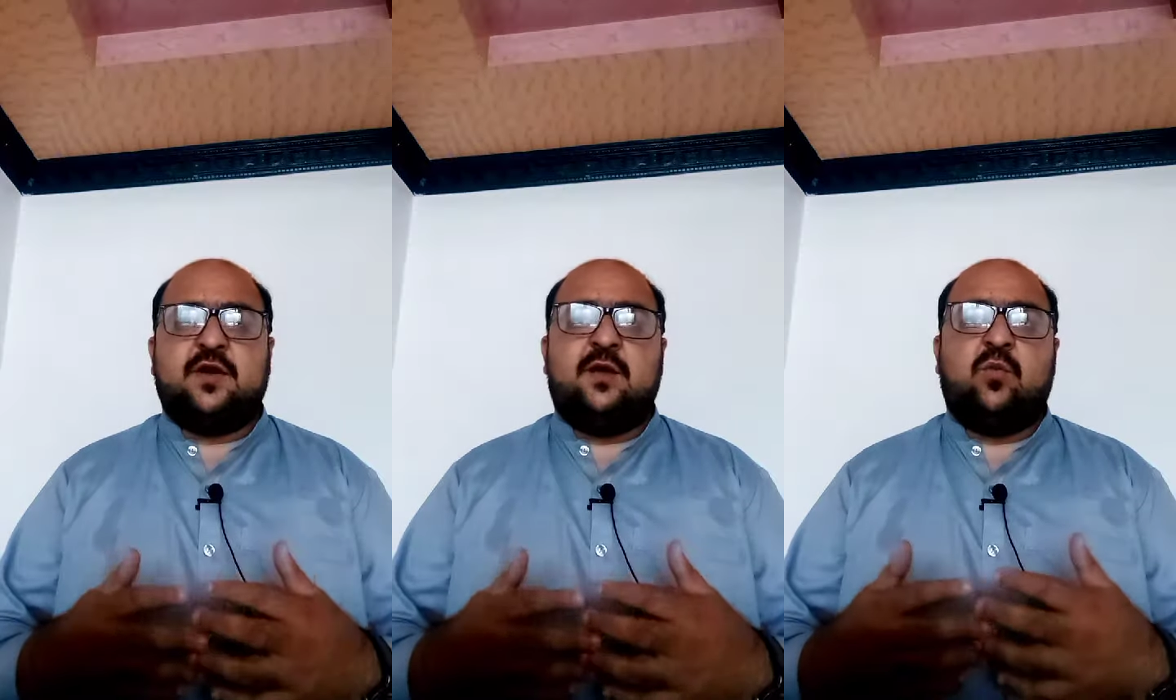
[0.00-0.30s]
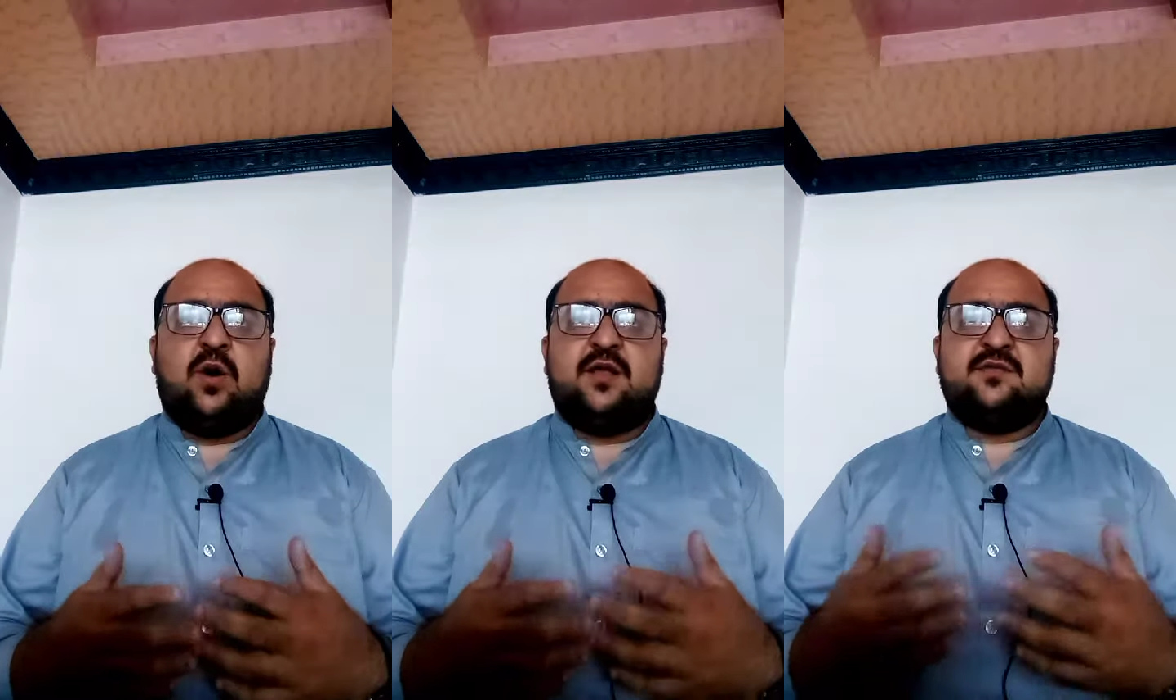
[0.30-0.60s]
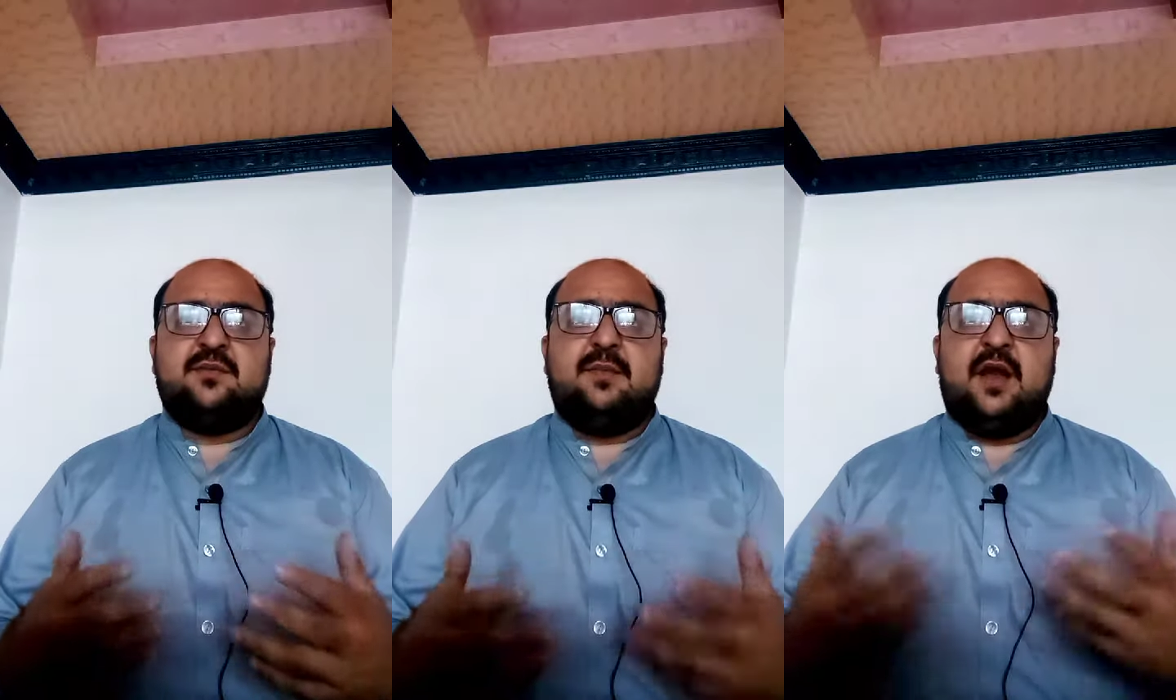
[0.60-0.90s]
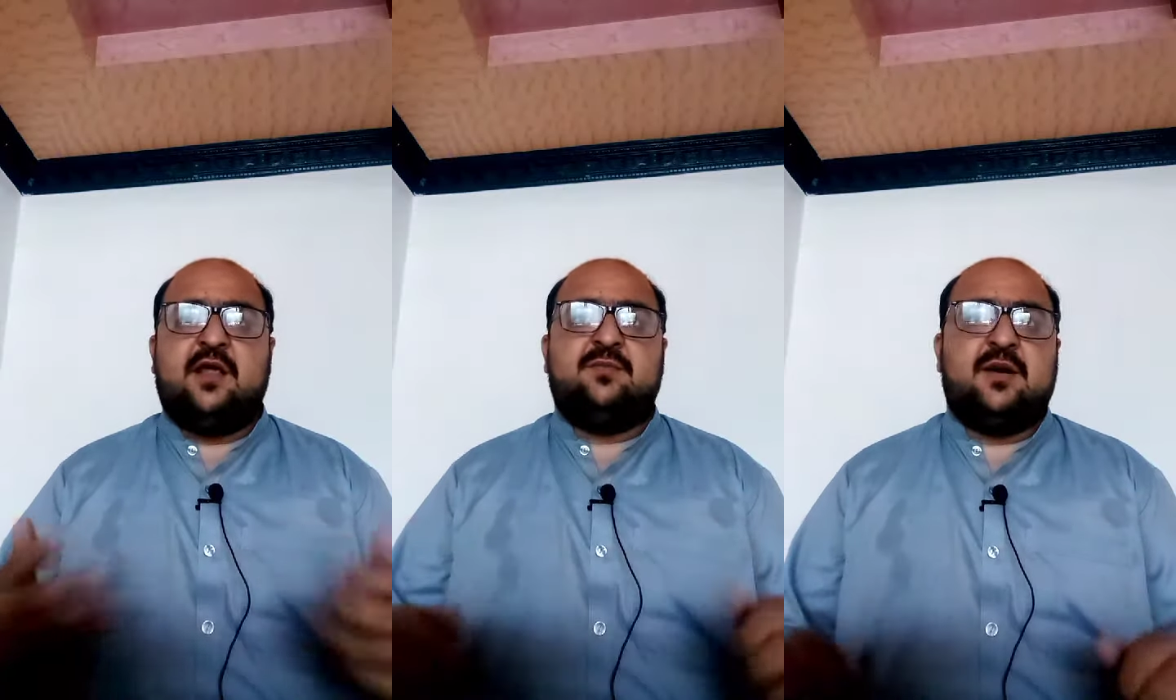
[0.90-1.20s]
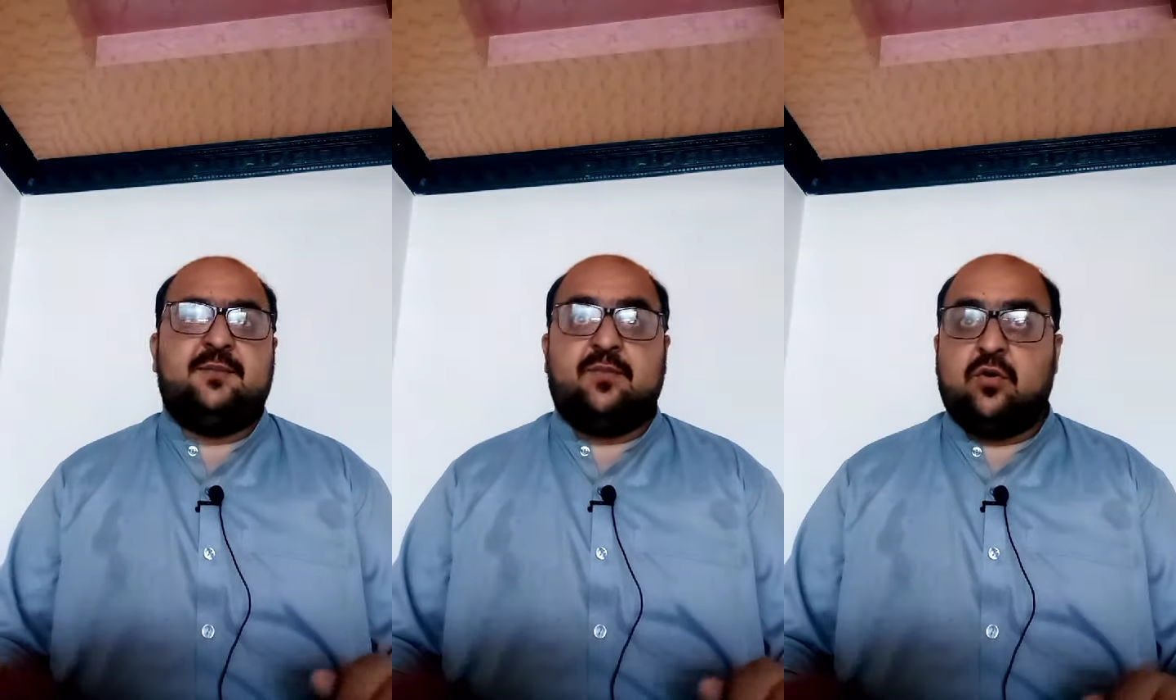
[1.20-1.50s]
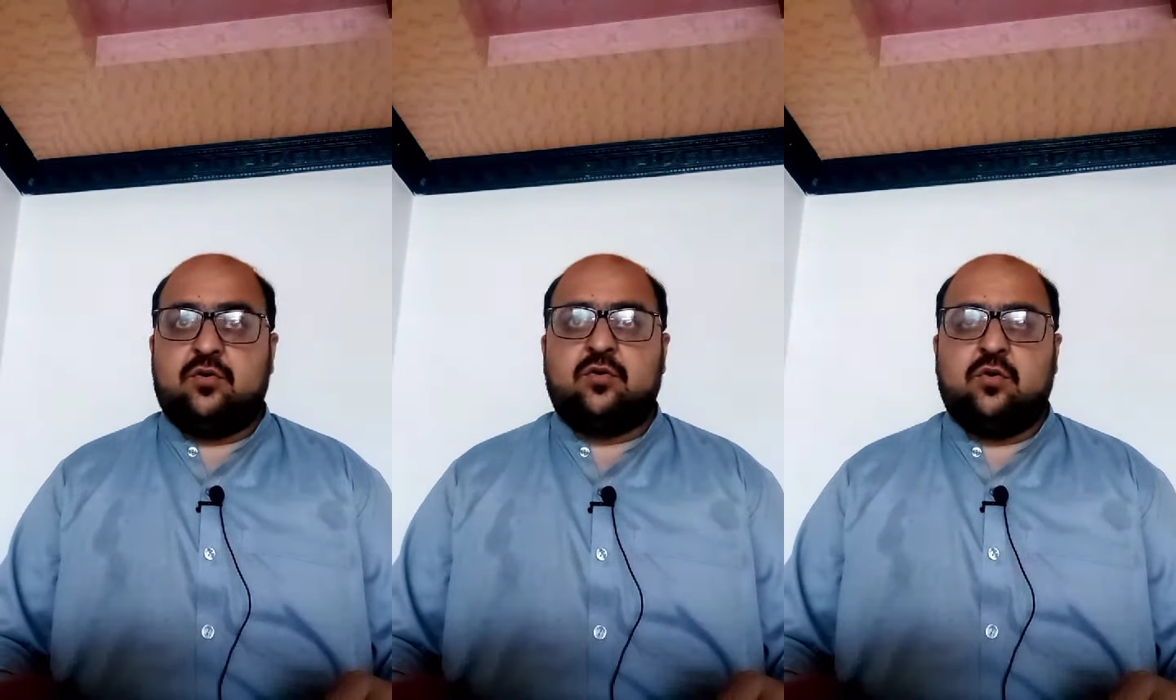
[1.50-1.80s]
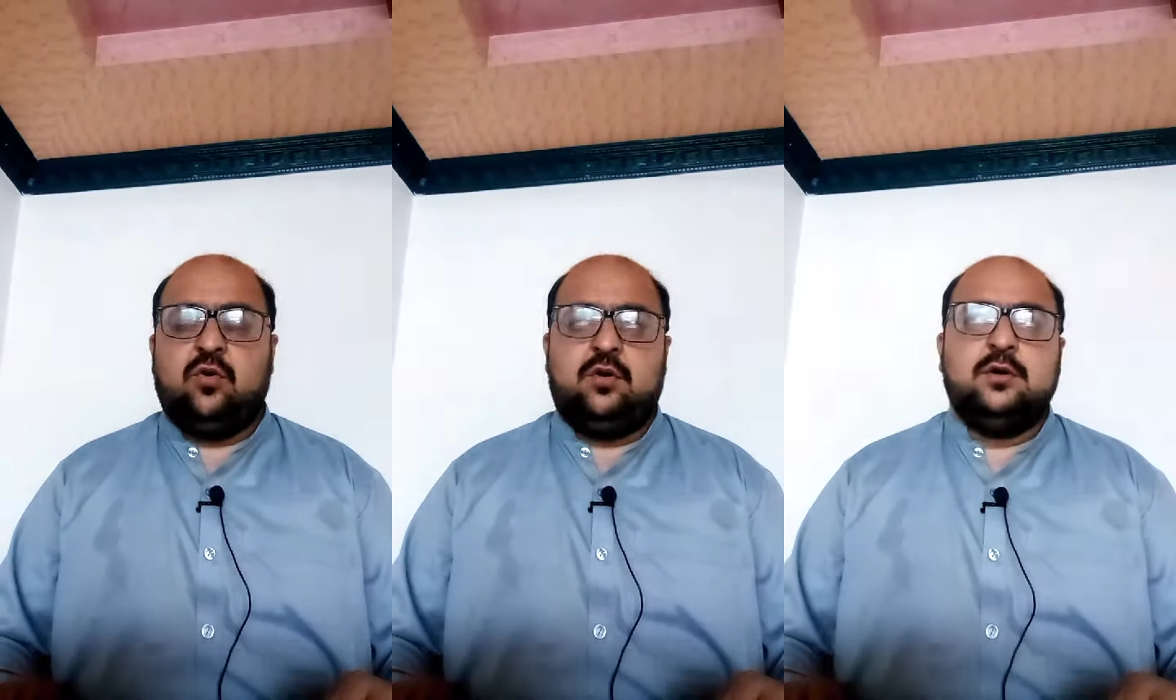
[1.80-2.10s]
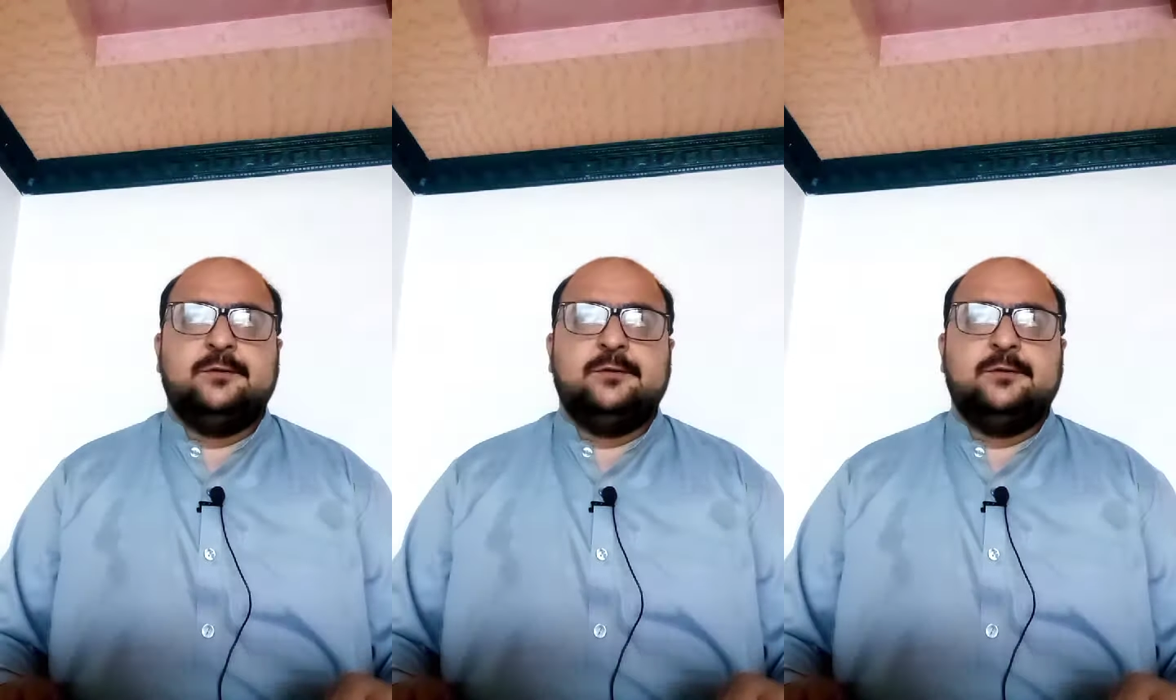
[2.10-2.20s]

and what is the management protocol.